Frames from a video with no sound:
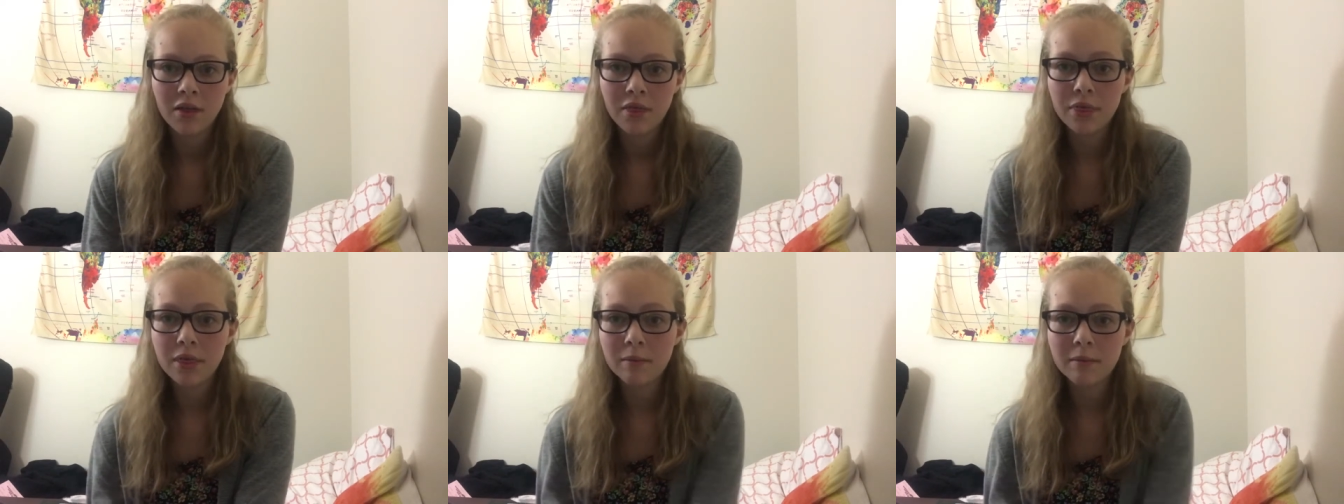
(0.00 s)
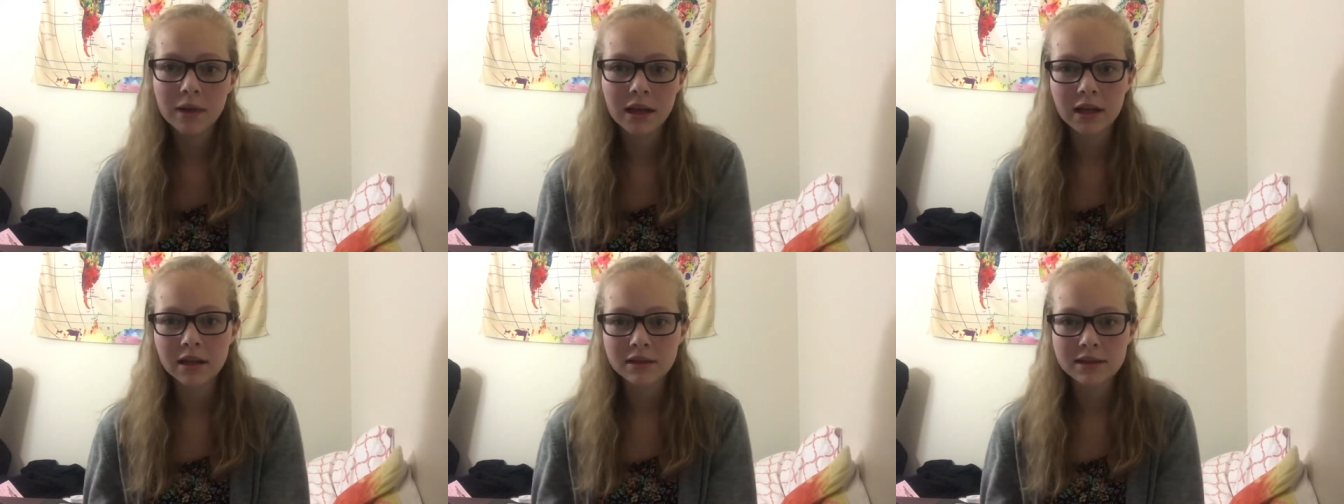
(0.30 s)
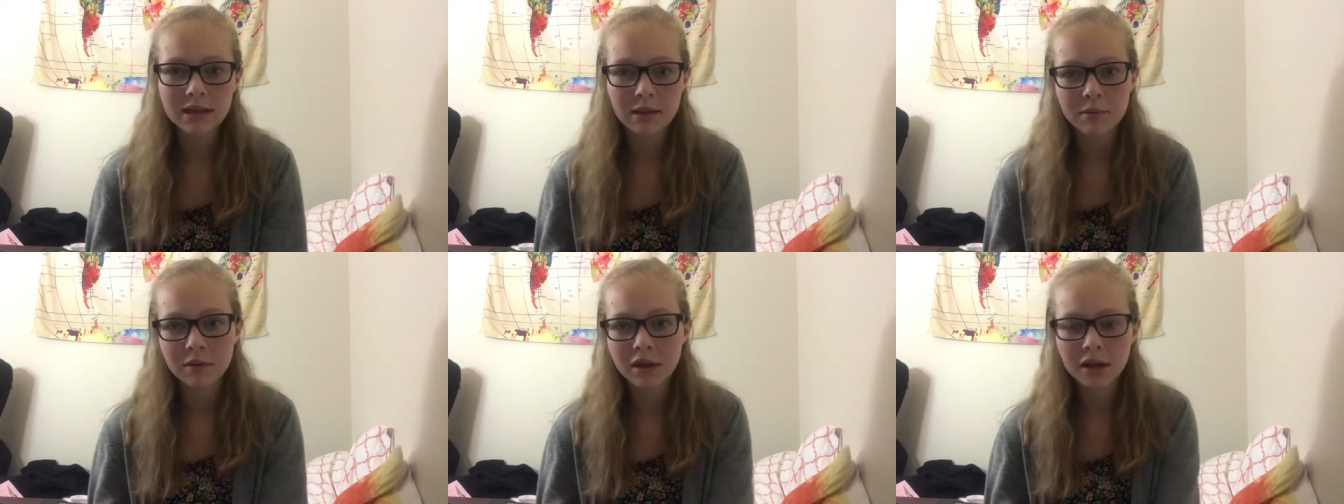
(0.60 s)
the meetings
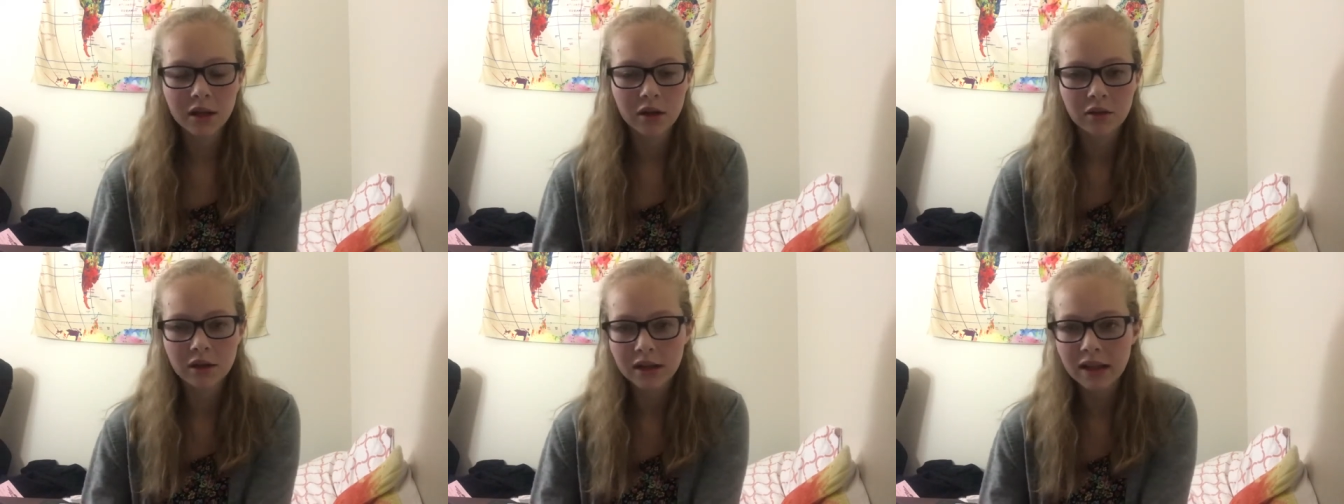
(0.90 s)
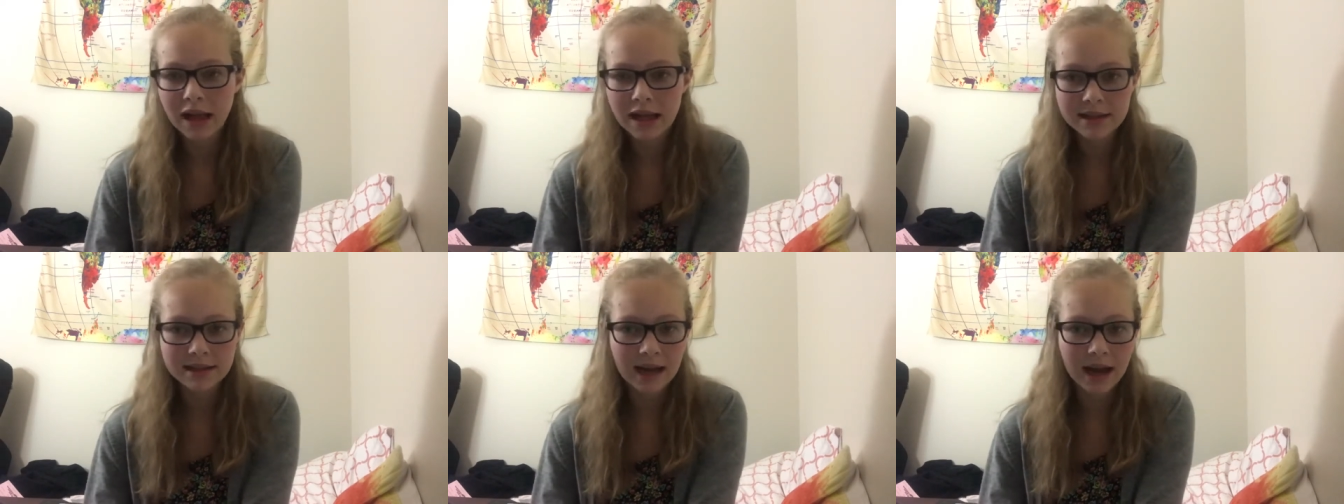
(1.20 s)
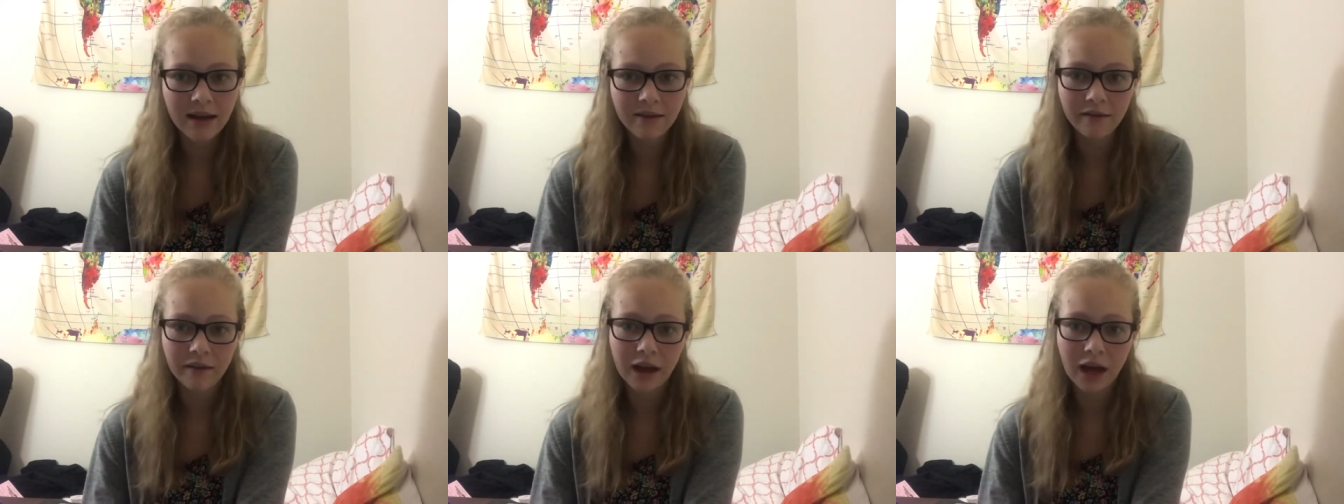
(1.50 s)
typically only last
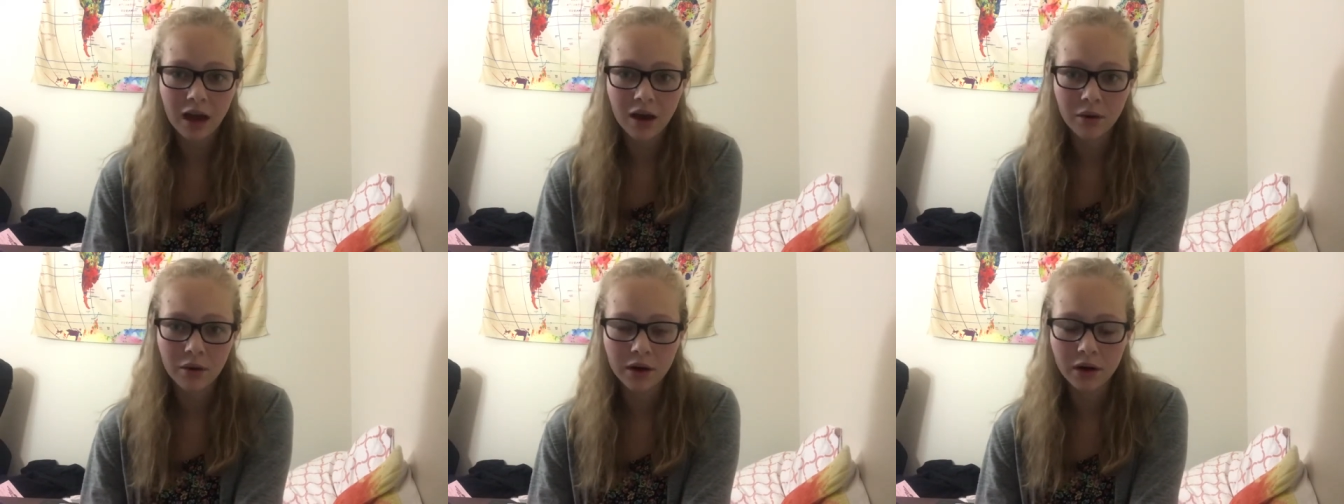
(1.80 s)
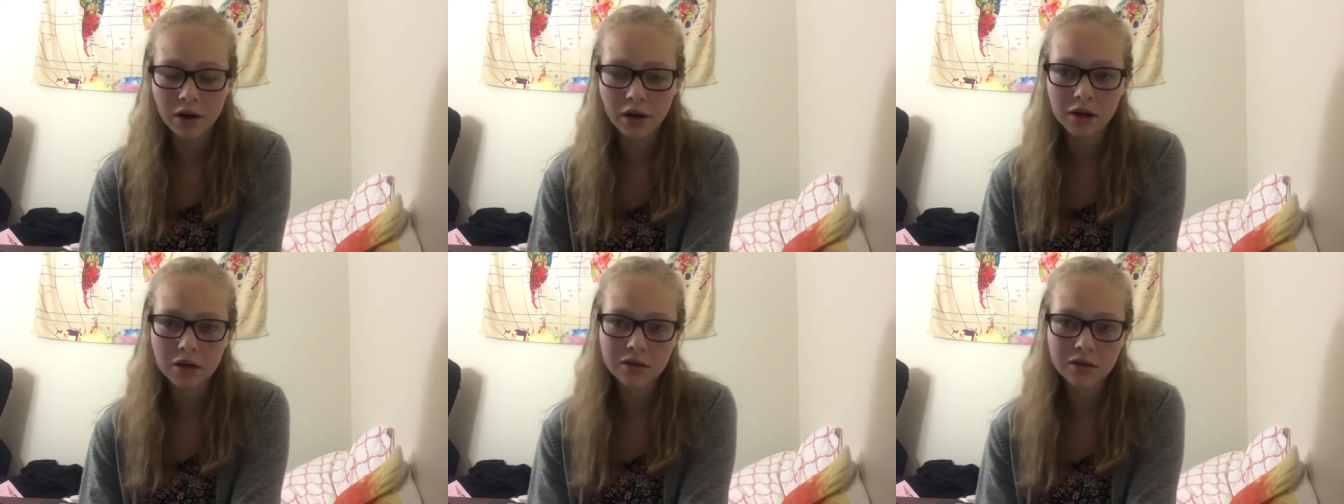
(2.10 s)
half an hour,